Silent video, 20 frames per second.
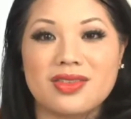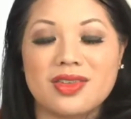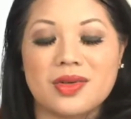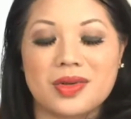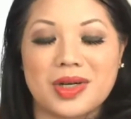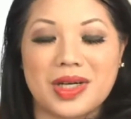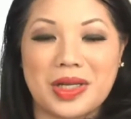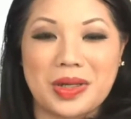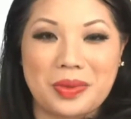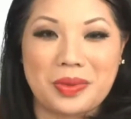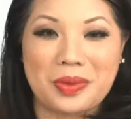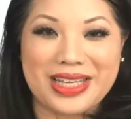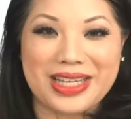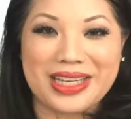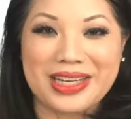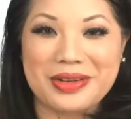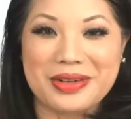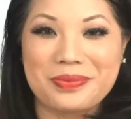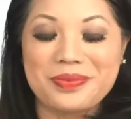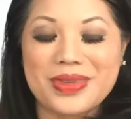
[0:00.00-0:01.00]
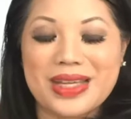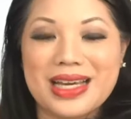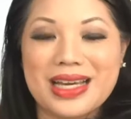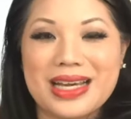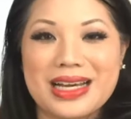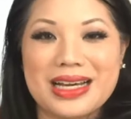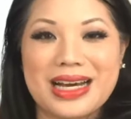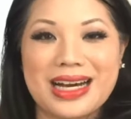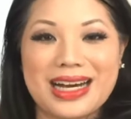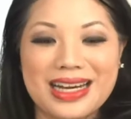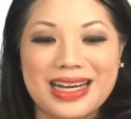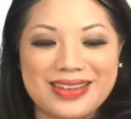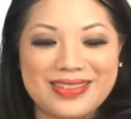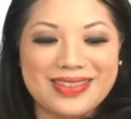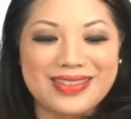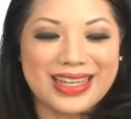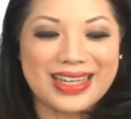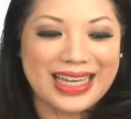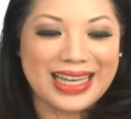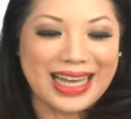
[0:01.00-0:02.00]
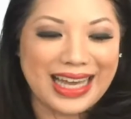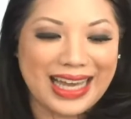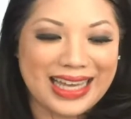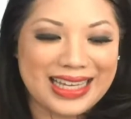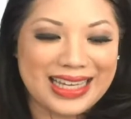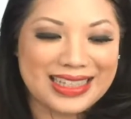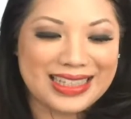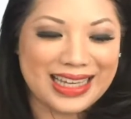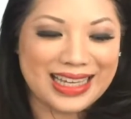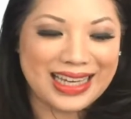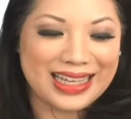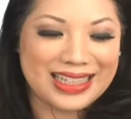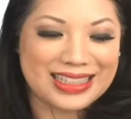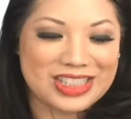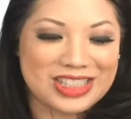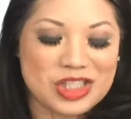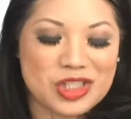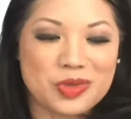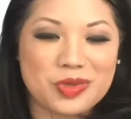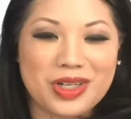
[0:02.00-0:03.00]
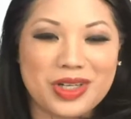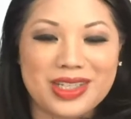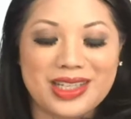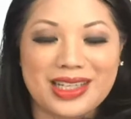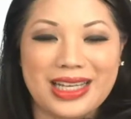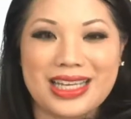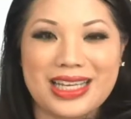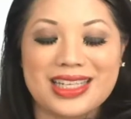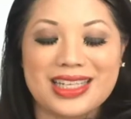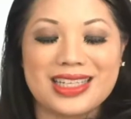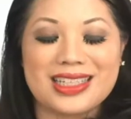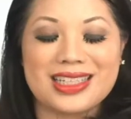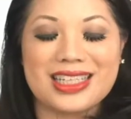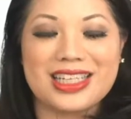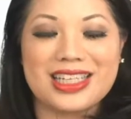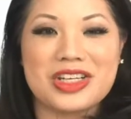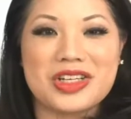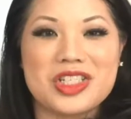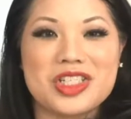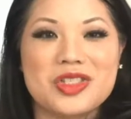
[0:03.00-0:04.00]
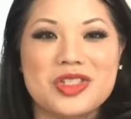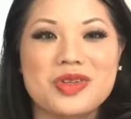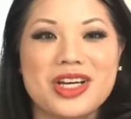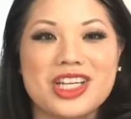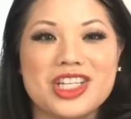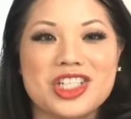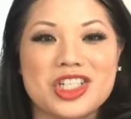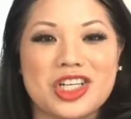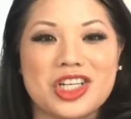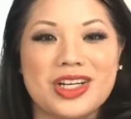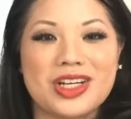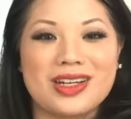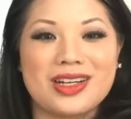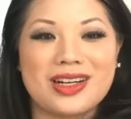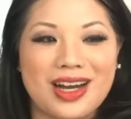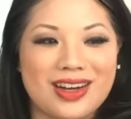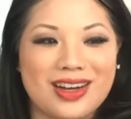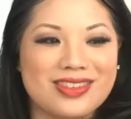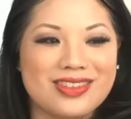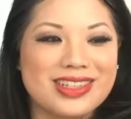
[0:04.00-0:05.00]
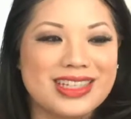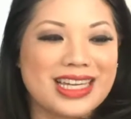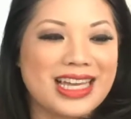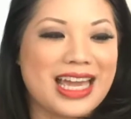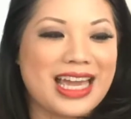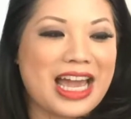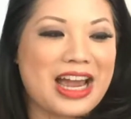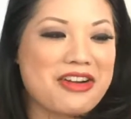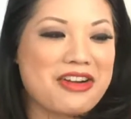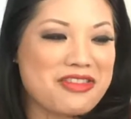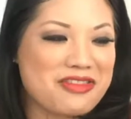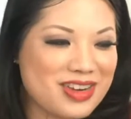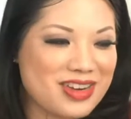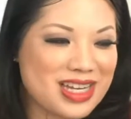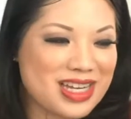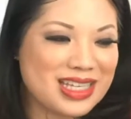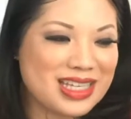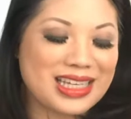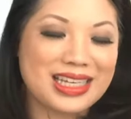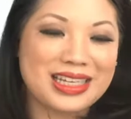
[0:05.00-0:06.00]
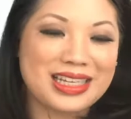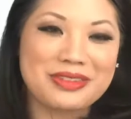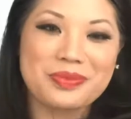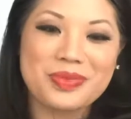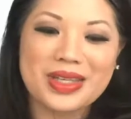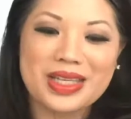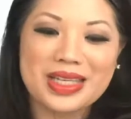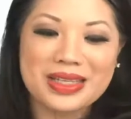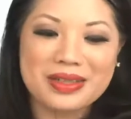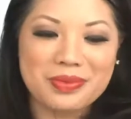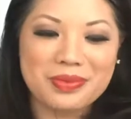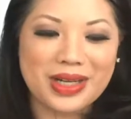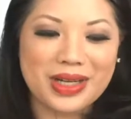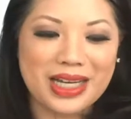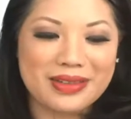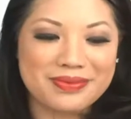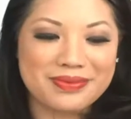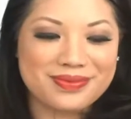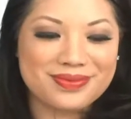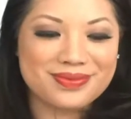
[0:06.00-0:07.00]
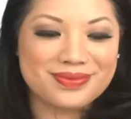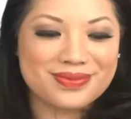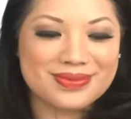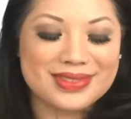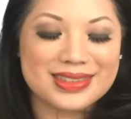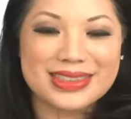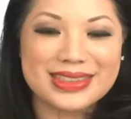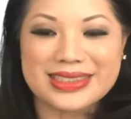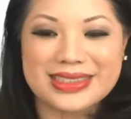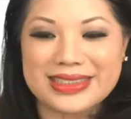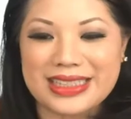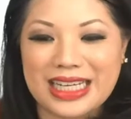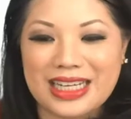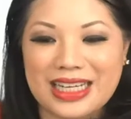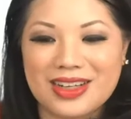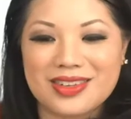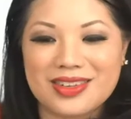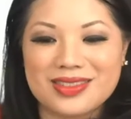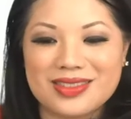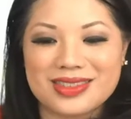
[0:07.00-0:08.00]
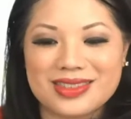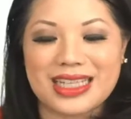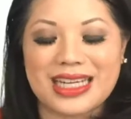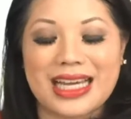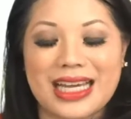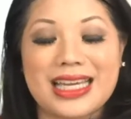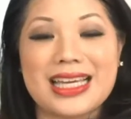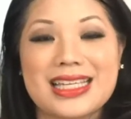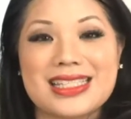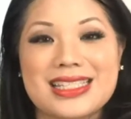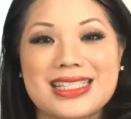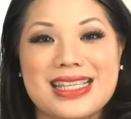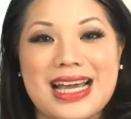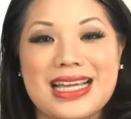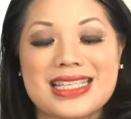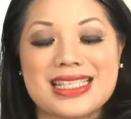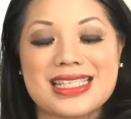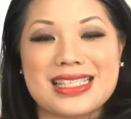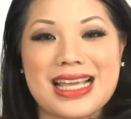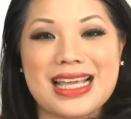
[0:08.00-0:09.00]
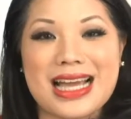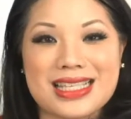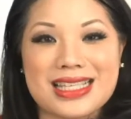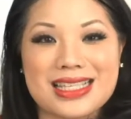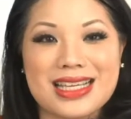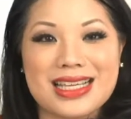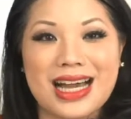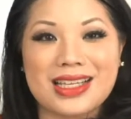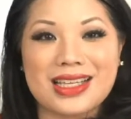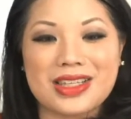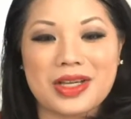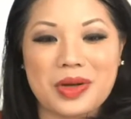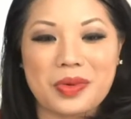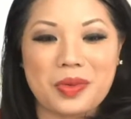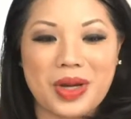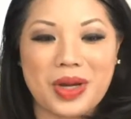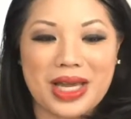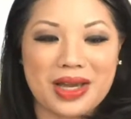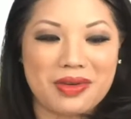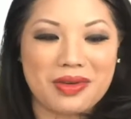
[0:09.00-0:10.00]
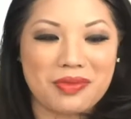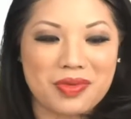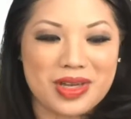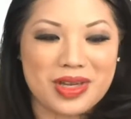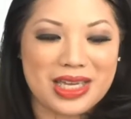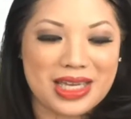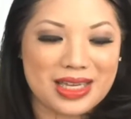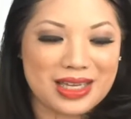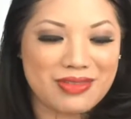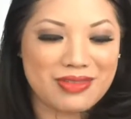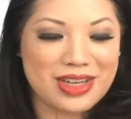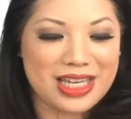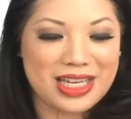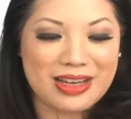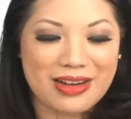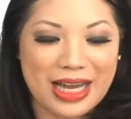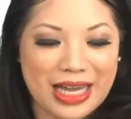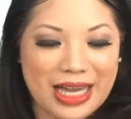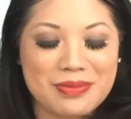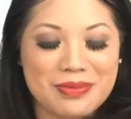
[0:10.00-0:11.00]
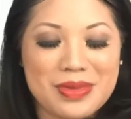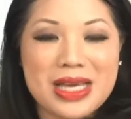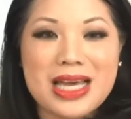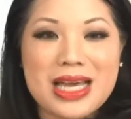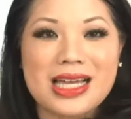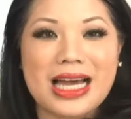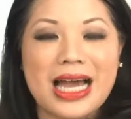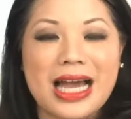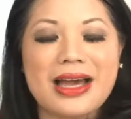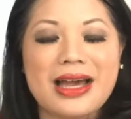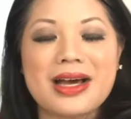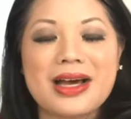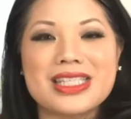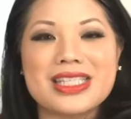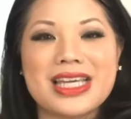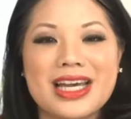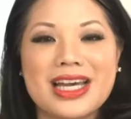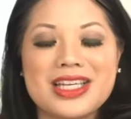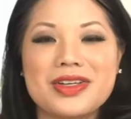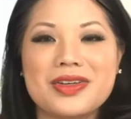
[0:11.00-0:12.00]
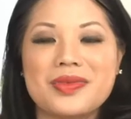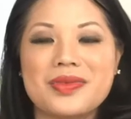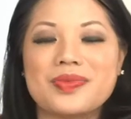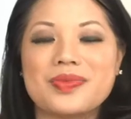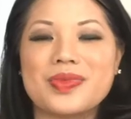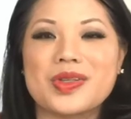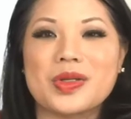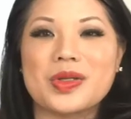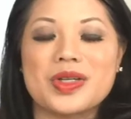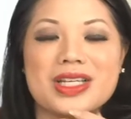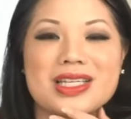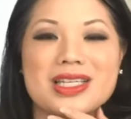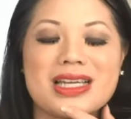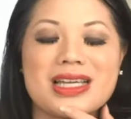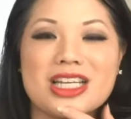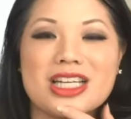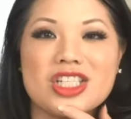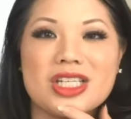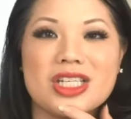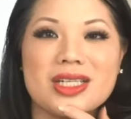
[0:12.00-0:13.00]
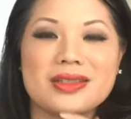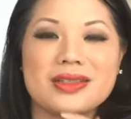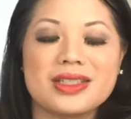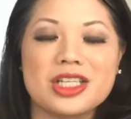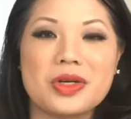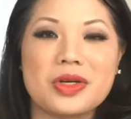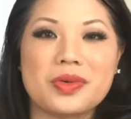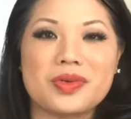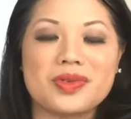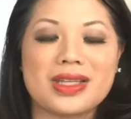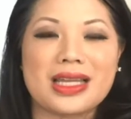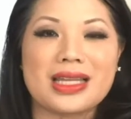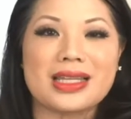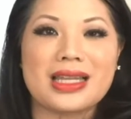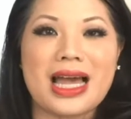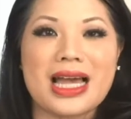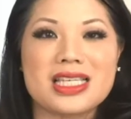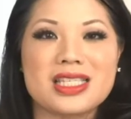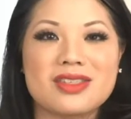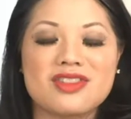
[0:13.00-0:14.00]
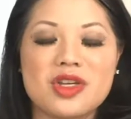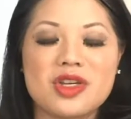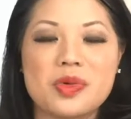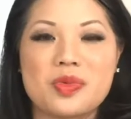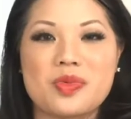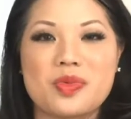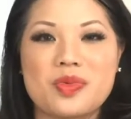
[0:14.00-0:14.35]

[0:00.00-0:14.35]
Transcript: want to wake up, um, and and just want to like you know you just want to turn off everything. But you know i guess that's that's not the way we we i i'll tell you Lorie this actually you know the last few